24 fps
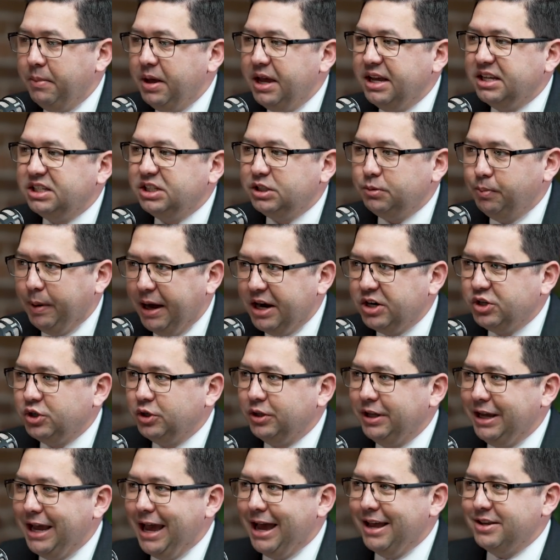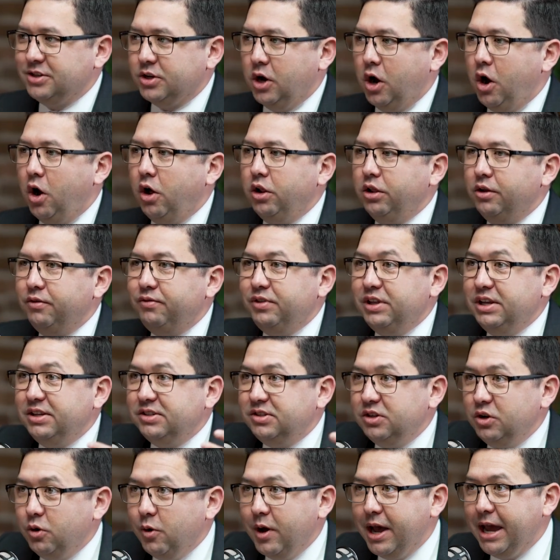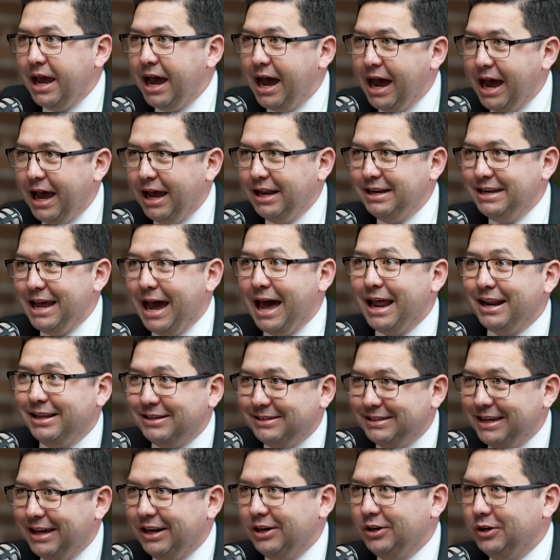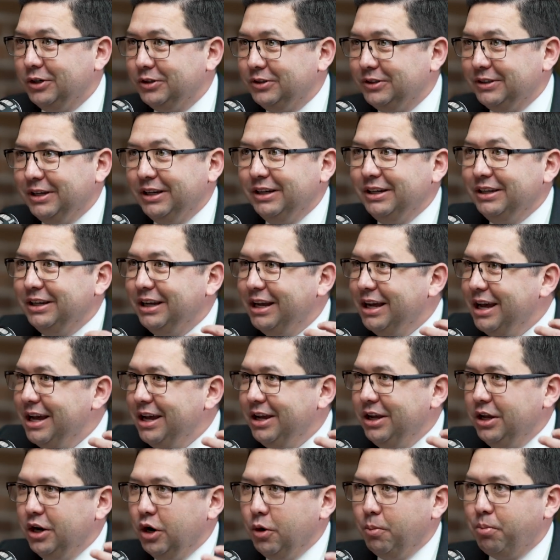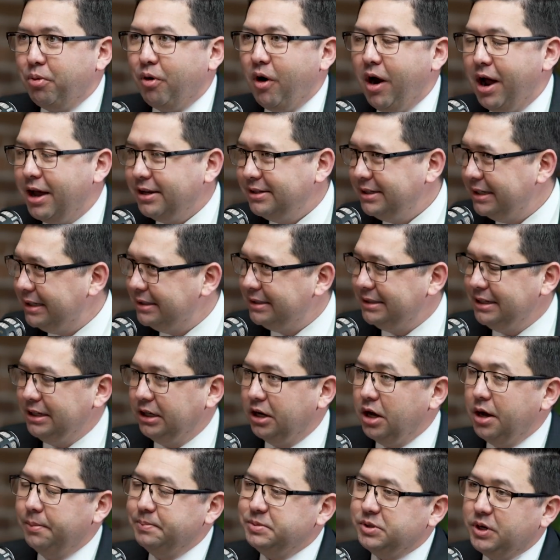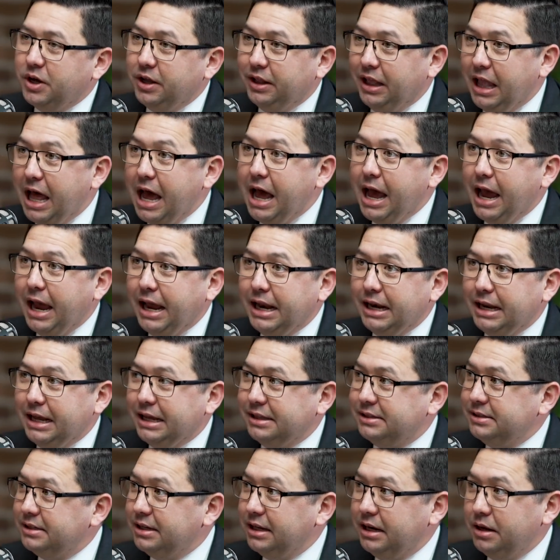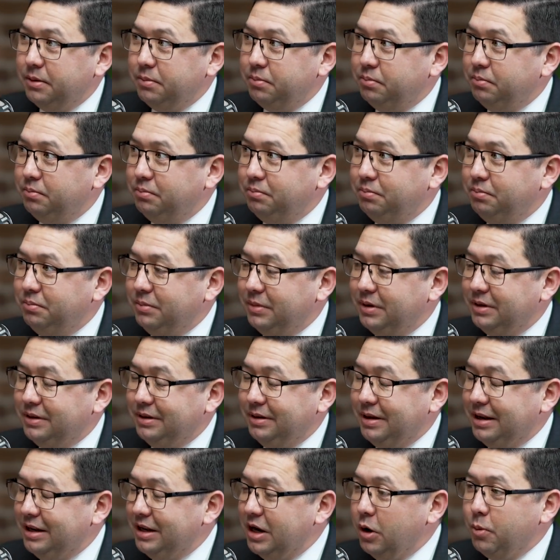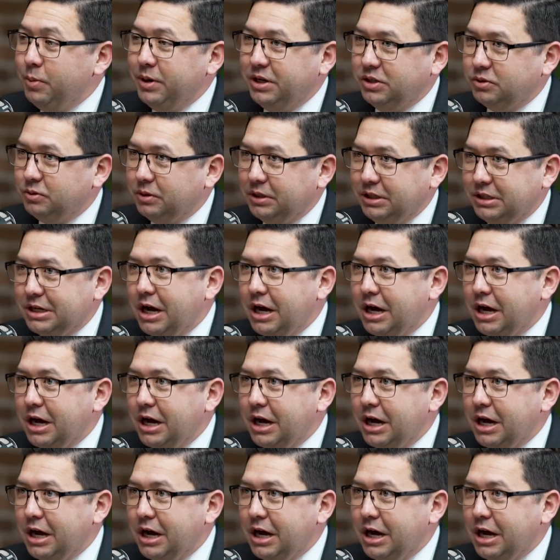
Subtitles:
especially as all of these new AI data centers and processing comes online. Nobody's really